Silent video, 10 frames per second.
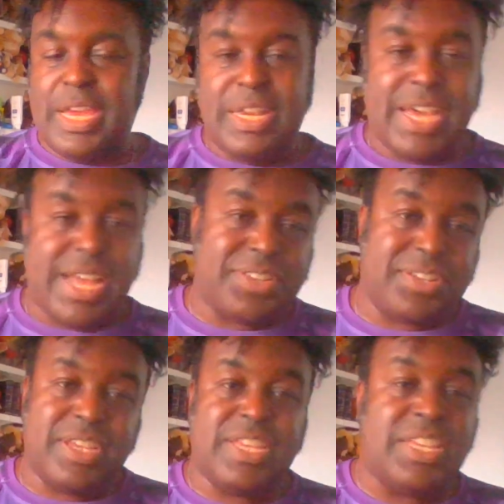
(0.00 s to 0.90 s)
And
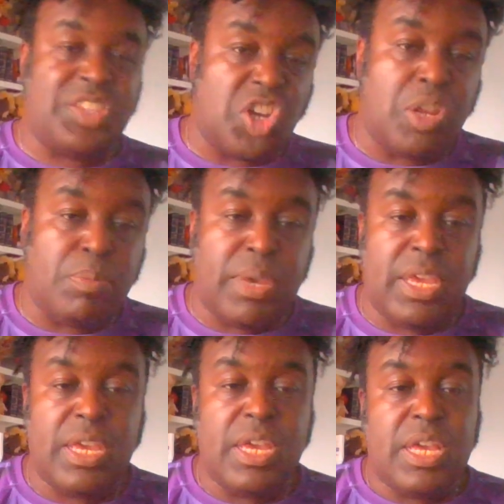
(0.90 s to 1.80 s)
that's is going to
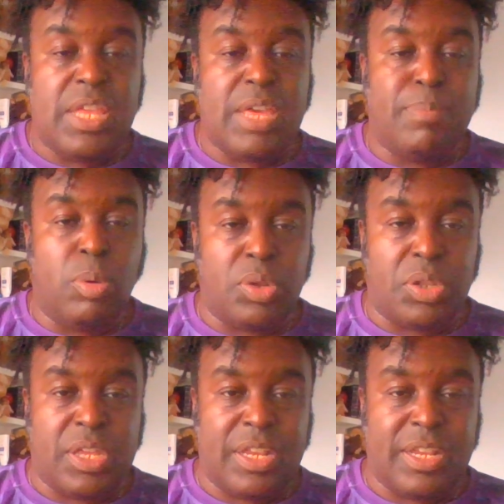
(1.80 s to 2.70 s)
be the
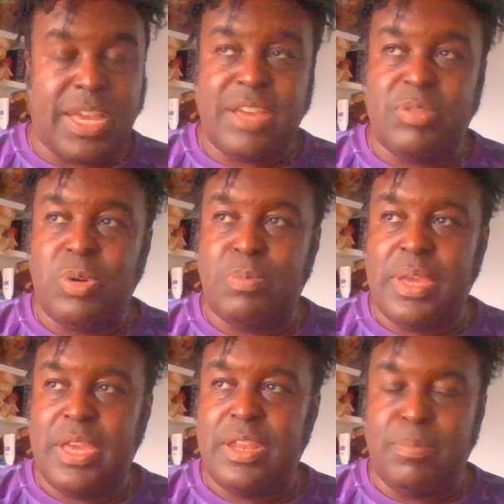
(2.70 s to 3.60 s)
important thing. That it will
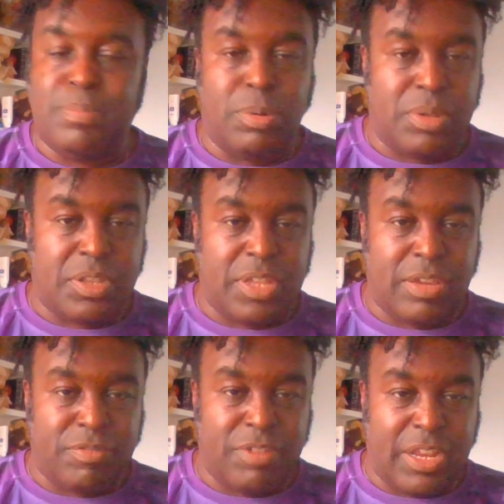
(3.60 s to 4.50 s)
be an important
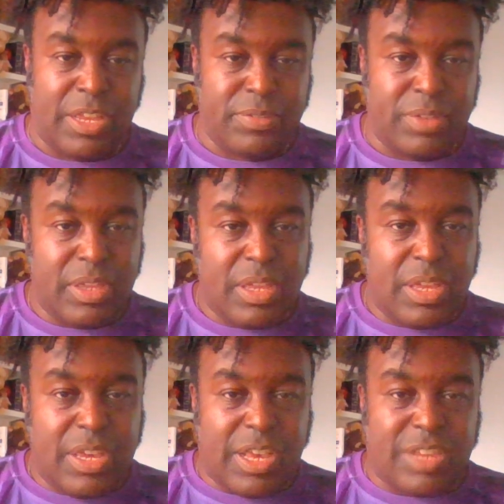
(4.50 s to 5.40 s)
thing, really,
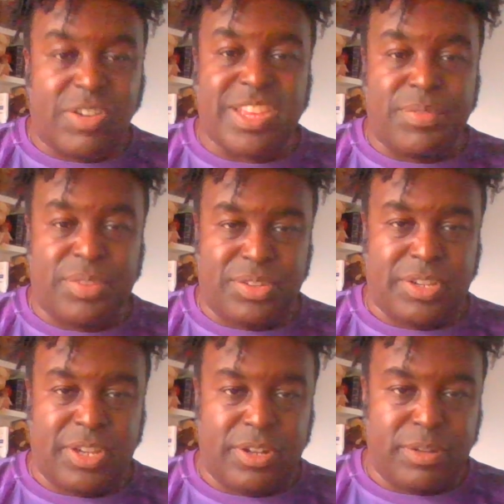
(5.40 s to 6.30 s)
as far as I'm
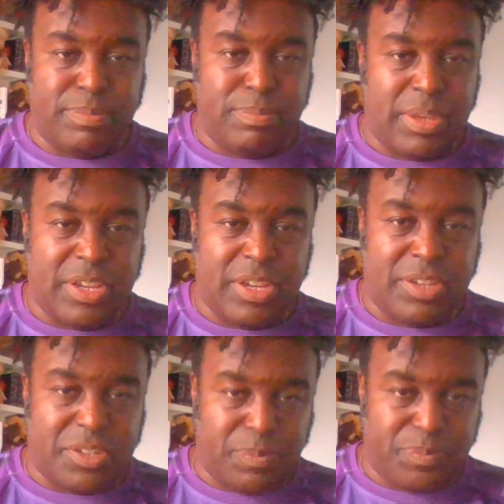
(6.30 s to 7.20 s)
concerned,
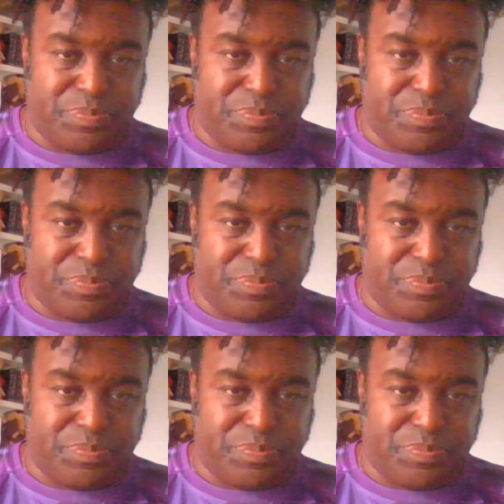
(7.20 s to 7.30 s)
because